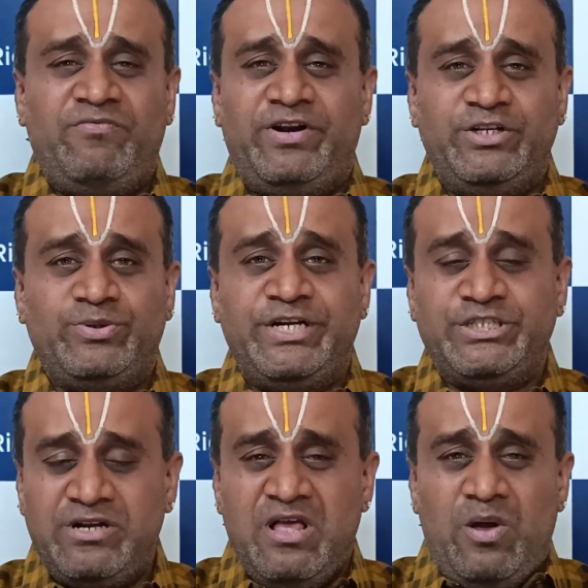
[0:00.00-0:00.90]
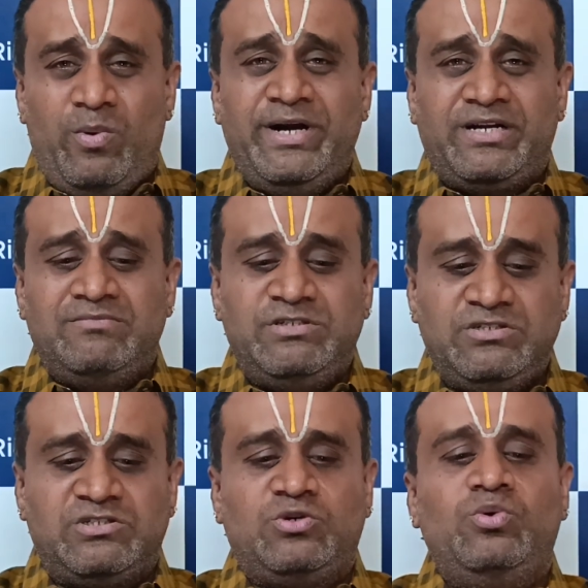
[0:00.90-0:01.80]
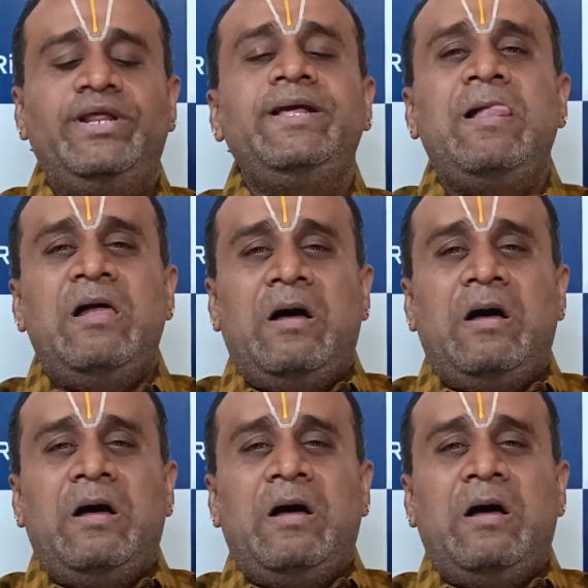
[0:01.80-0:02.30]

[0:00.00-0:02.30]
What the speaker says: for education when it comes to schooling.